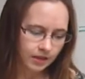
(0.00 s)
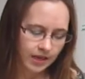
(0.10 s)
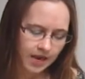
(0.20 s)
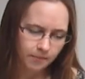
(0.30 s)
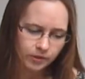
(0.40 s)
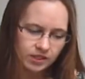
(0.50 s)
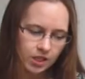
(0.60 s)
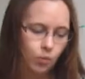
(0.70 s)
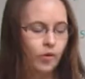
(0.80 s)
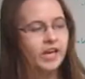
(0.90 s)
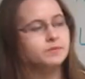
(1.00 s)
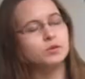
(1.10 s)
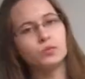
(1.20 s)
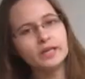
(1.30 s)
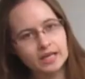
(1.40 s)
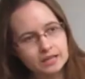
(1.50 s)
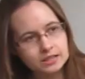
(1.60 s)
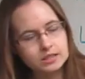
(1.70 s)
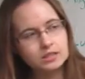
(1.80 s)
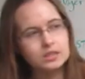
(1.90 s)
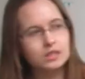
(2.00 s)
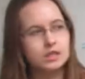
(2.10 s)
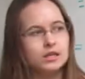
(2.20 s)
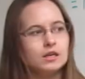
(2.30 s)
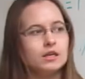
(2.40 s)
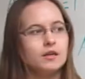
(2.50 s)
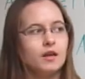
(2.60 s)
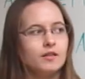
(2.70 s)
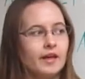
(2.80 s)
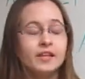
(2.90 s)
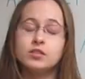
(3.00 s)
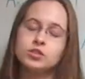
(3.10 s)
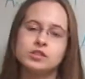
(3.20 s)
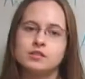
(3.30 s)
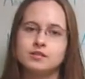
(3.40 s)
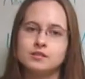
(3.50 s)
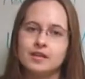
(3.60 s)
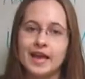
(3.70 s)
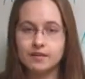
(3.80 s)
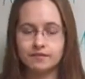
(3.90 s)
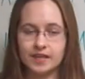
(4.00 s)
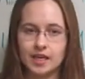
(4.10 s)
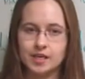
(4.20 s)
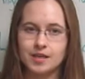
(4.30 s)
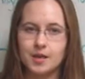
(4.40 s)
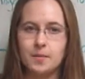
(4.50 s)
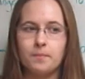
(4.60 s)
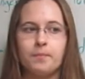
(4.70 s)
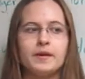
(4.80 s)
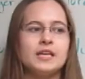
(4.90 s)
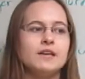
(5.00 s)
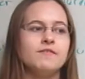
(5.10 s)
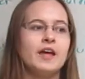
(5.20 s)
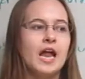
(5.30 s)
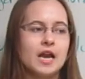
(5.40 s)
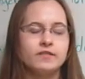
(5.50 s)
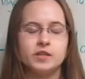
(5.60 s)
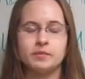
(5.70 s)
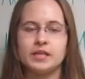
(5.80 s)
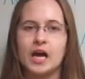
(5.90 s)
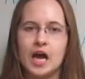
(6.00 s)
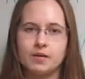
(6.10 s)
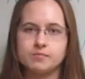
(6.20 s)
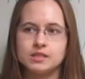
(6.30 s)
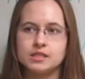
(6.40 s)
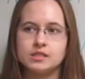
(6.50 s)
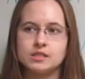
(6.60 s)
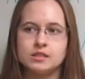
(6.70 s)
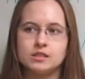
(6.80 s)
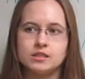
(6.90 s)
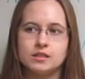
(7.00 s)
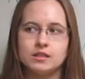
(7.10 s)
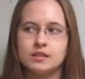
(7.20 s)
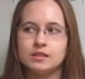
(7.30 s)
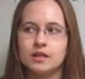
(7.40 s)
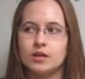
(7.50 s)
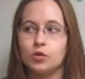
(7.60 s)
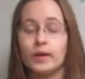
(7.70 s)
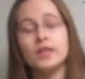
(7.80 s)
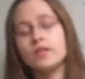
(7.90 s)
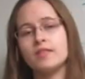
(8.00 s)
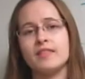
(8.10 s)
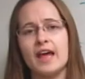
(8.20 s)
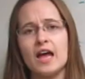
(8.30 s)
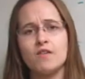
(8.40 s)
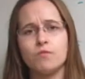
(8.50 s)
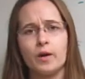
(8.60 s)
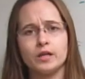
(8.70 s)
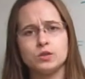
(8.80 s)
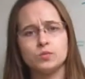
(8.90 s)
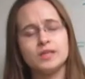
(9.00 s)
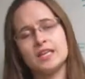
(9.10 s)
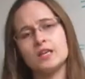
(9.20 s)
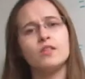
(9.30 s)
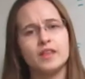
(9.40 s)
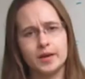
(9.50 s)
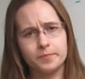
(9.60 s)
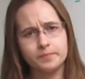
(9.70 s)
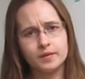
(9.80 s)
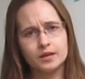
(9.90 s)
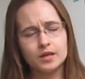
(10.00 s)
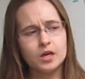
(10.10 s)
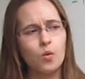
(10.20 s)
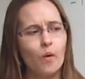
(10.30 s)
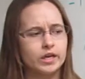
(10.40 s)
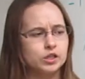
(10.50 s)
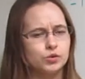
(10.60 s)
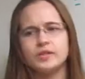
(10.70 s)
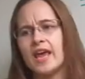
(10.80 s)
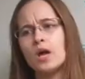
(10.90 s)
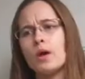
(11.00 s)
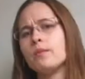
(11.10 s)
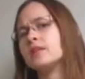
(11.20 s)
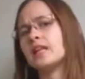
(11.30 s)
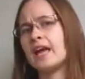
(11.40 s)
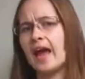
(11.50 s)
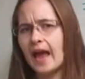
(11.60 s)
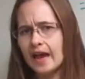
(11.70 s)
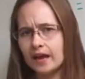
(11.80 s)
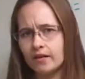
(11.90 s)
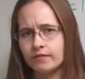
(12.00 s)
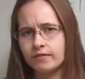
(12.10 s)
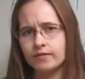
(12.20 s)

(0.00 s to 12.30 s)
and it puts like a wedge between us, that's just envy. But if that envy becomes greater than that of wanting to kill them, wanting to take away what they have,